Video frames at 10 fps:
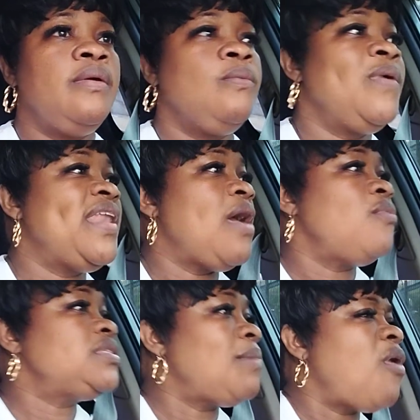when I
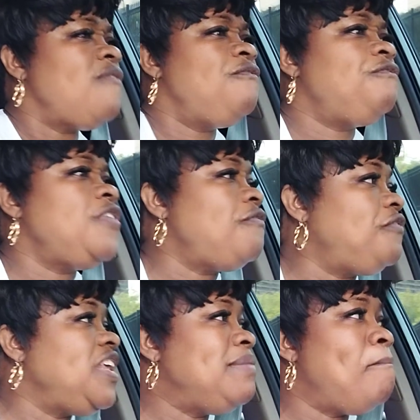was about
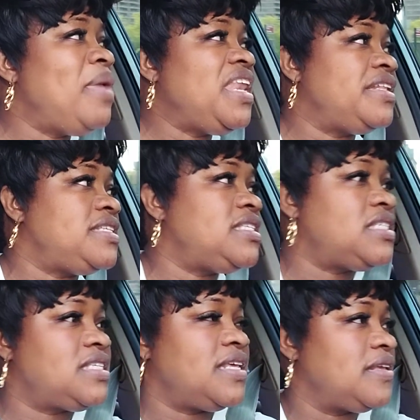15
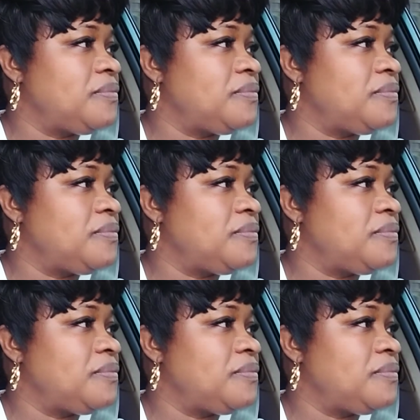minutes